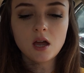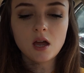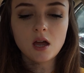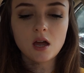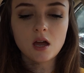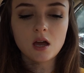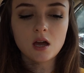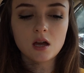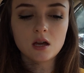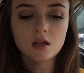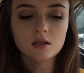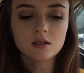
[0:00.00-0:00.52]

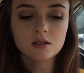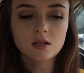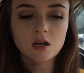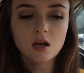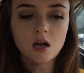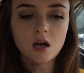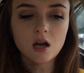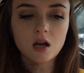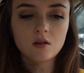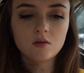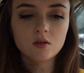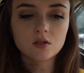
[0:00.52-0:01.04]
And
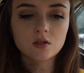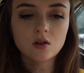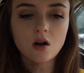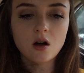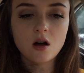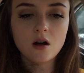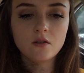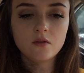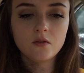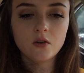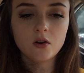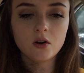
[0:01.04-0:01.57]
I was
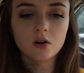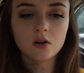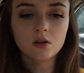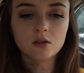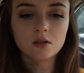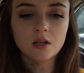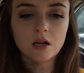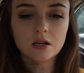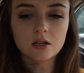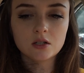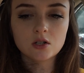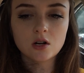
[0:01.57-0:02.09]

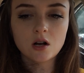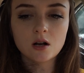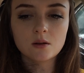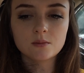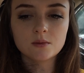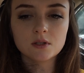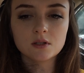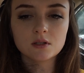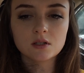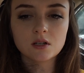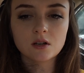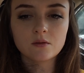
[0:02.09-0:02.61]
offered like
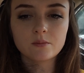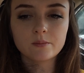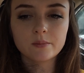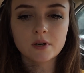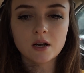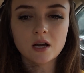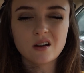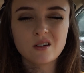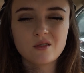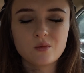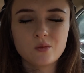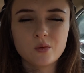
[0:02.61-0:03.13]
jobs and stuff,
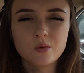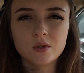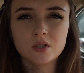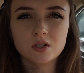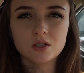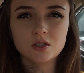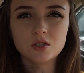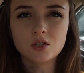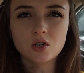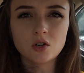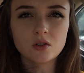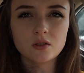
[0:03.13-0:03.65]
but I
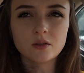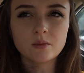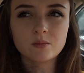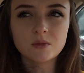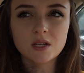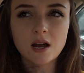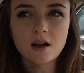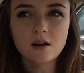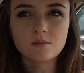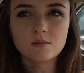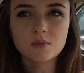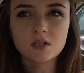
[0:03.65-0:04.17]
would turn them
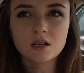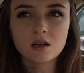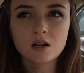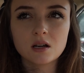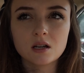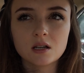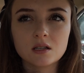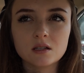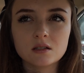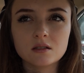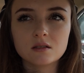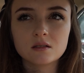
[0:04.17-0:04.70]
down
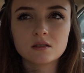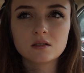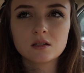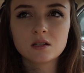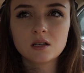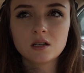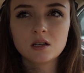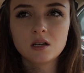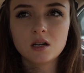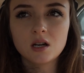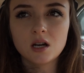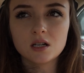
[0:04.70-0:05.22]
because
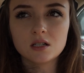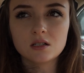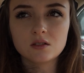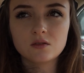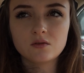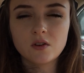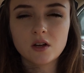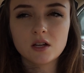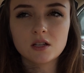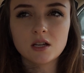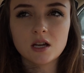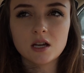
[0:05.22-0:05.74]
I
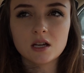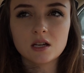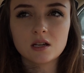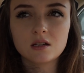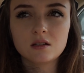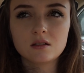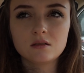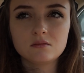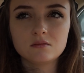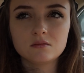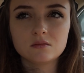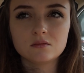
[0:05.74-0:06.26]
just felt like
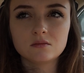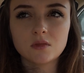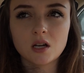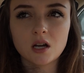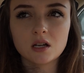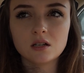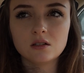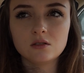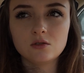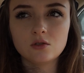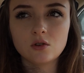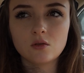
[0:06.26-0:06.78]

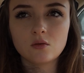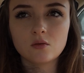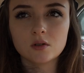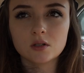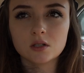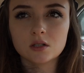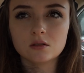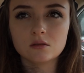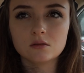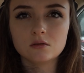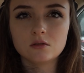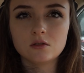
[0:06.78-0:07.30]
I don't
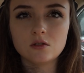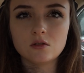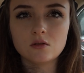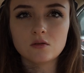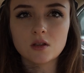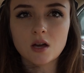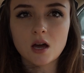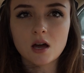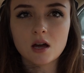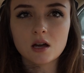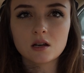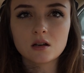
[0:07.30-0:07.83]
want to do
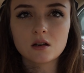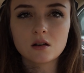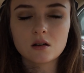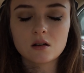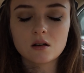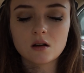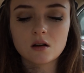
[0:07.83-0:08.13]
that.